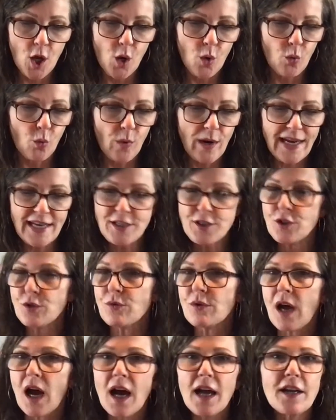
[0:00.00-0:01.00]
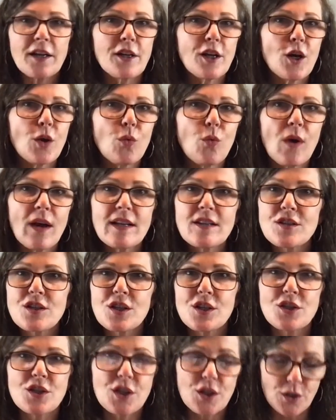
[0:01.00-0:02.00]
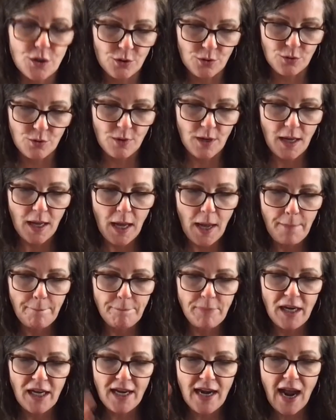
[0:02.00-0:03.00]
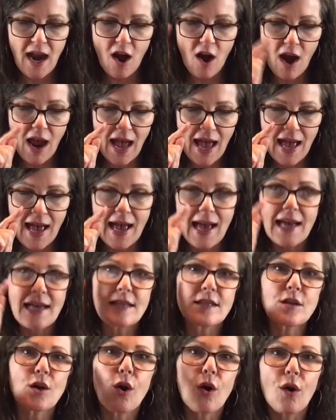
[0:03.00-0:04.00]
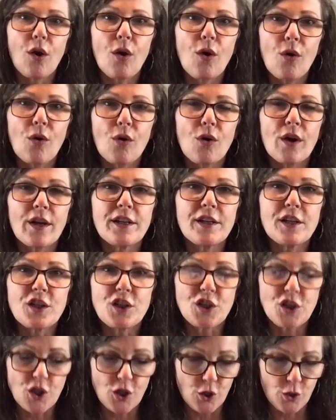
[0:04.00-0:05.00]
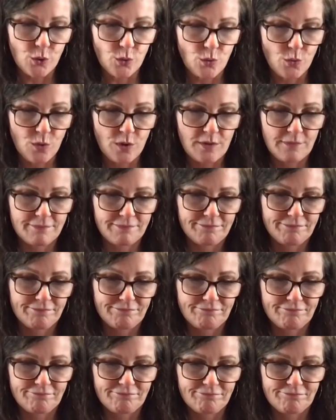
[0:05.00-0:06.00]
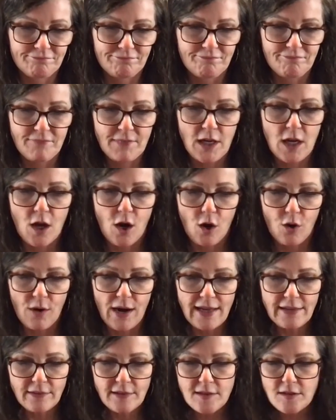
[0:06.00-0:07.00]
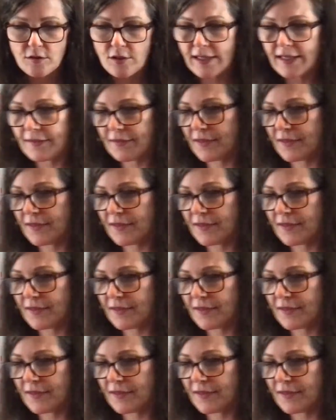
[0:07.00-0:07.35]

"We do not know what to do, but our eyes are on you." All right, let's look at